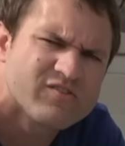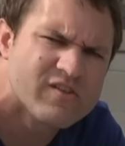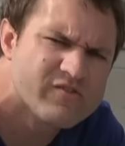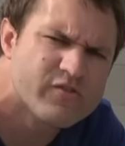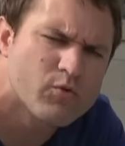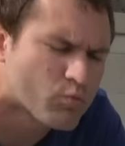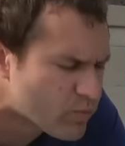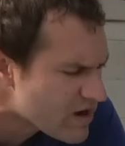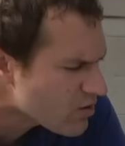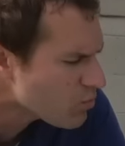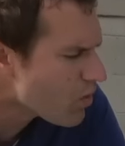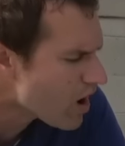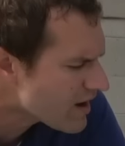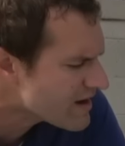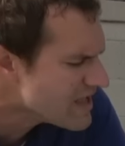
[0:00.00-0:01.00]
since the rear
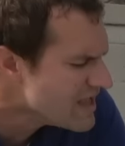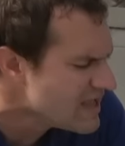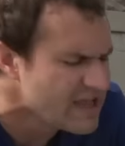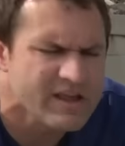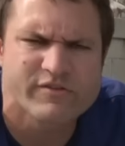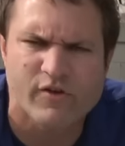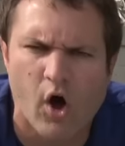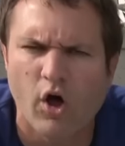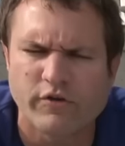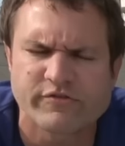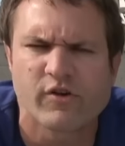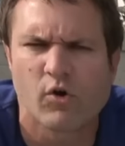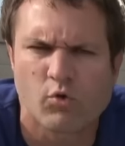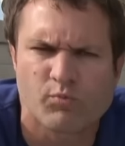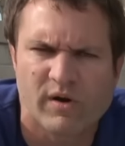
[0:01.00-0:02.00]
one is
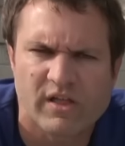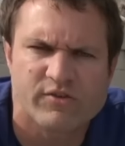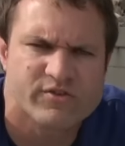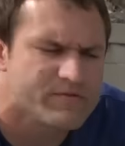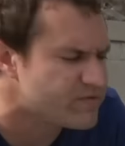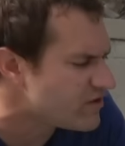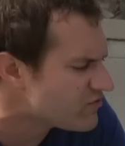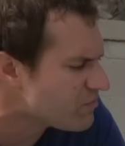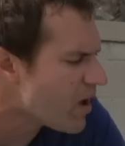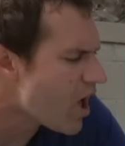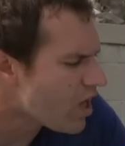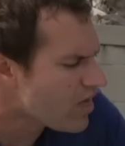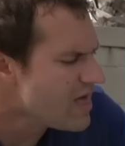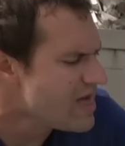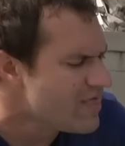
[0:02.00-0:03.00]
also relatively
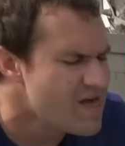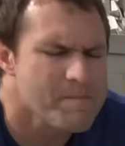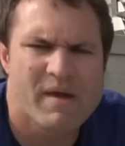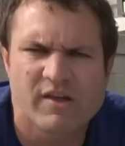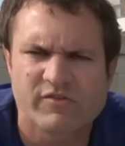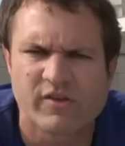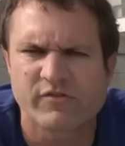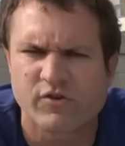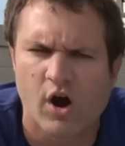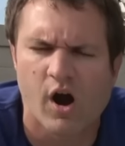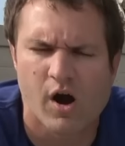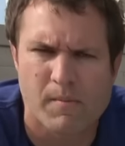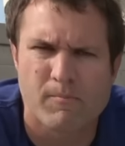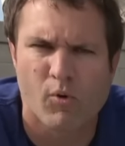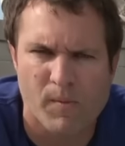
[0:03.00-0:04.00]
small. That makes this
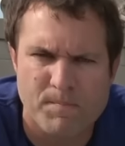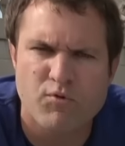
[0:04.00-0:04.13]
car more